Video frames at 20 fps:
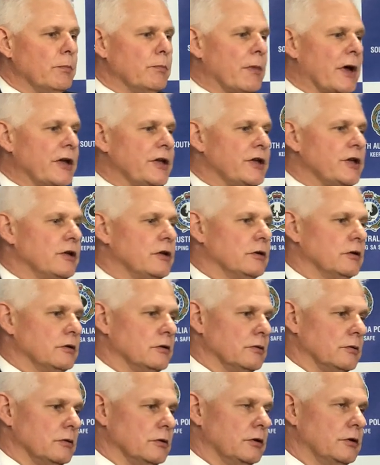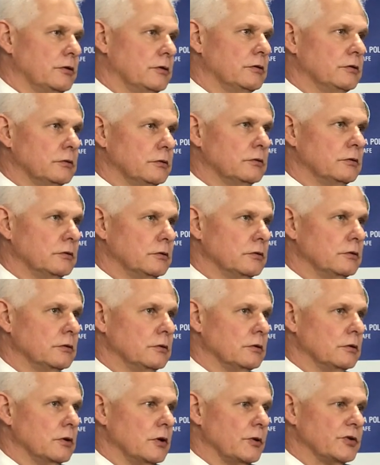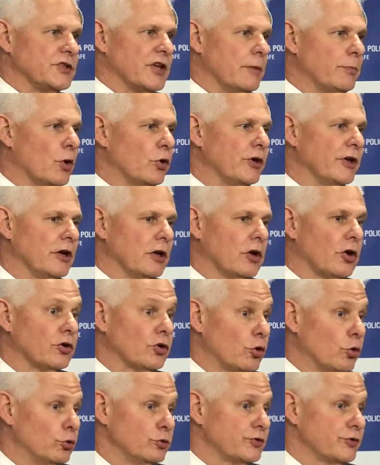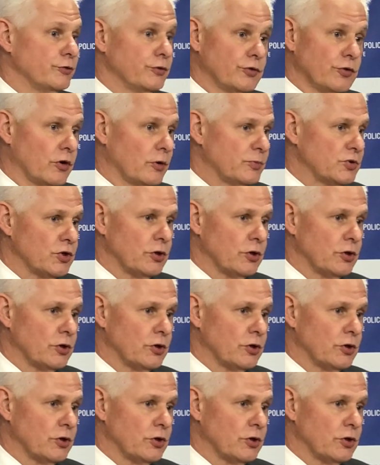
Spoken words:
making, SAPOL get a lot of calls through Crime